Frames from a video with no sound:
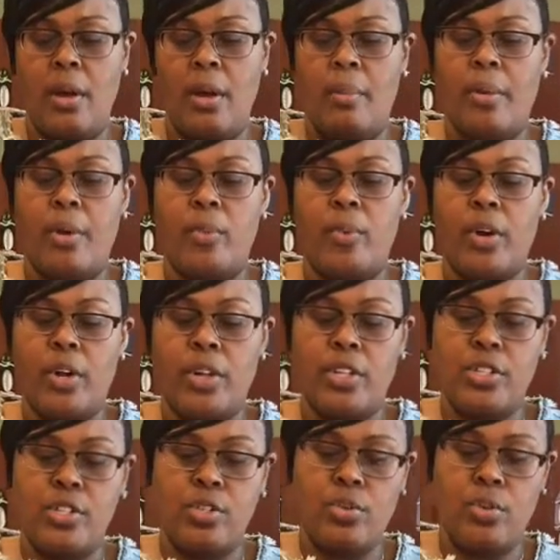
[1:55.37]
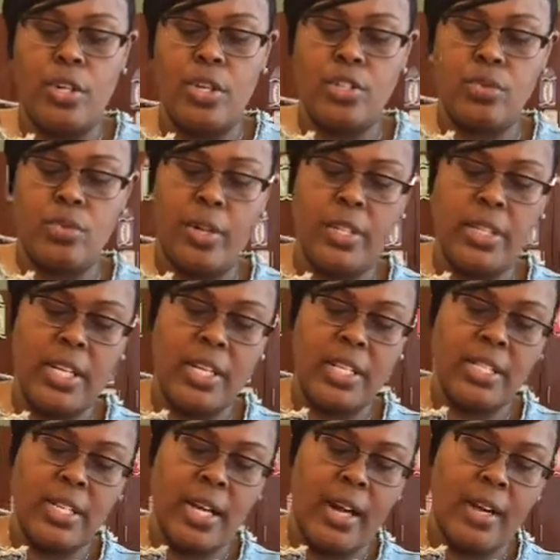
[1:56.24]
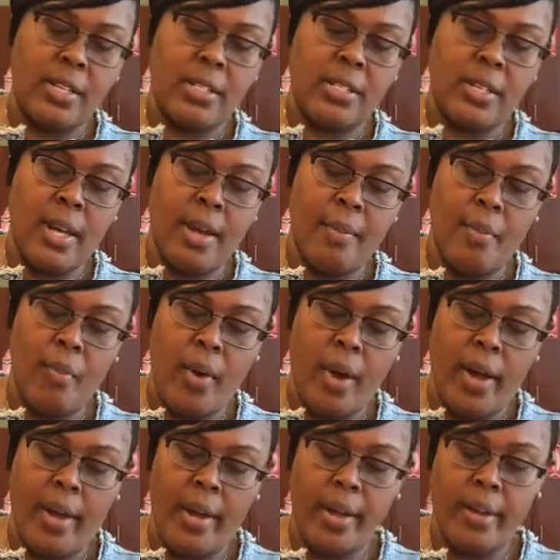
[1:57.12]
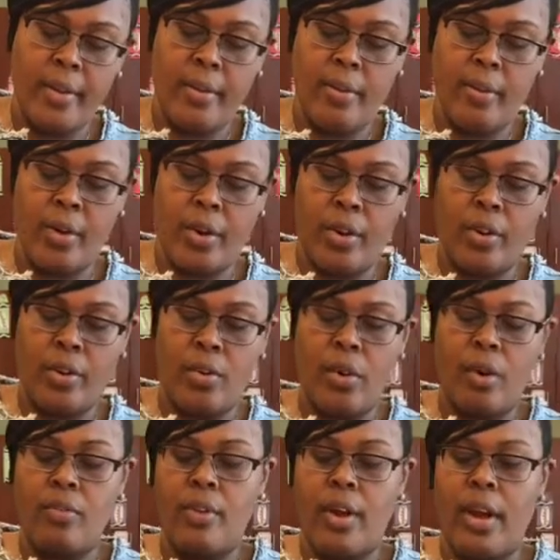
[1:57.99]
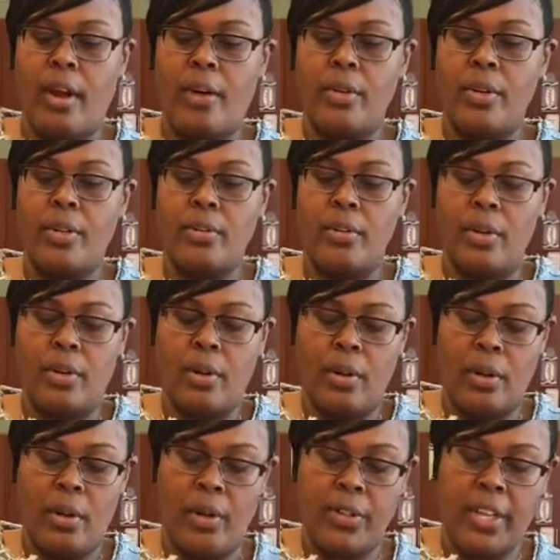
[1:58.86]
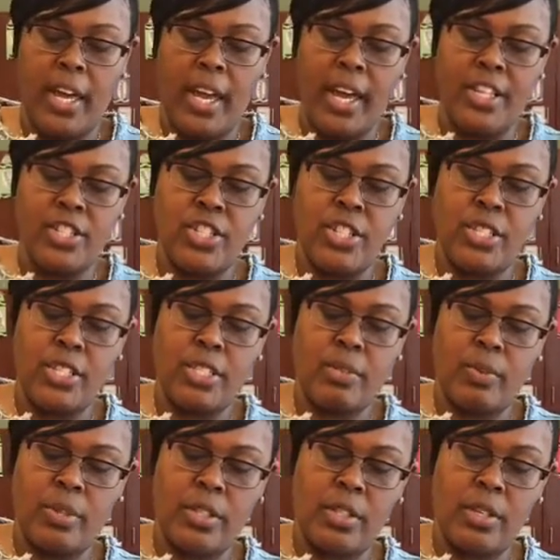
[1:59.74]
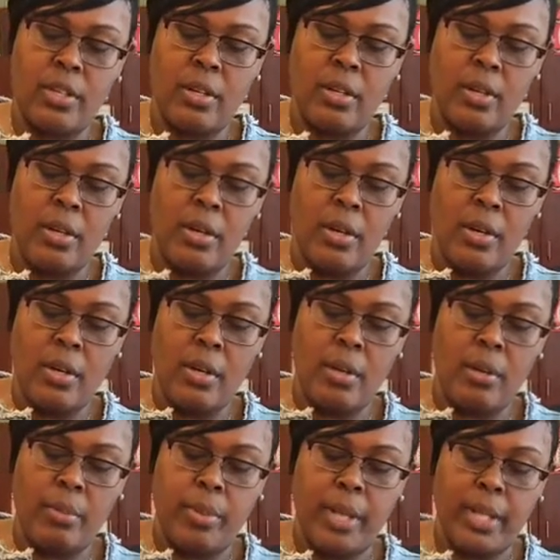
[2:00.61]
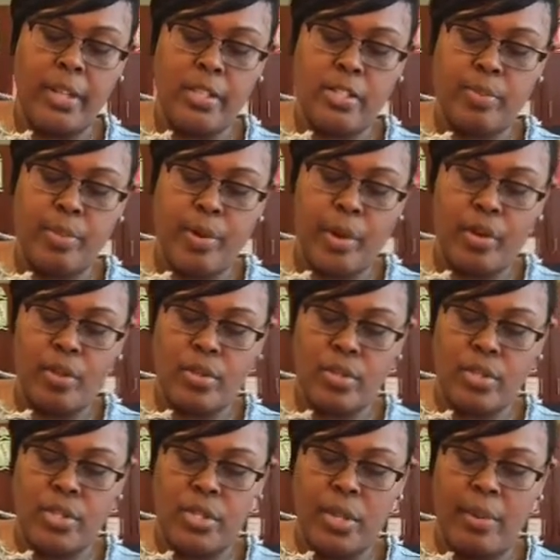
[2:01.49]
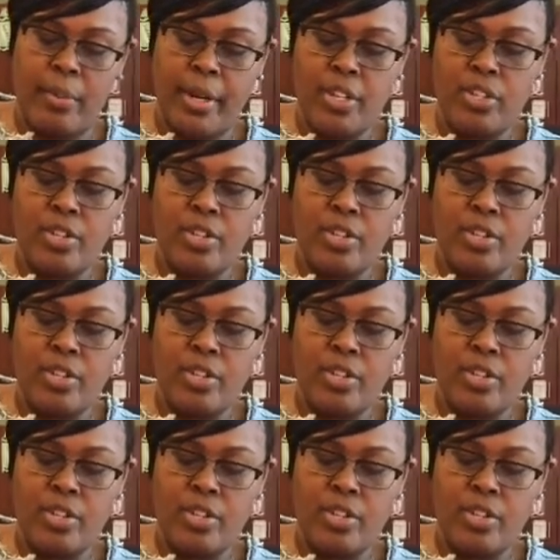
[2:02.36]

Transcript: But we're going to do each one the exact same way. We're going to go around along the edges with the plate of sprinkles and make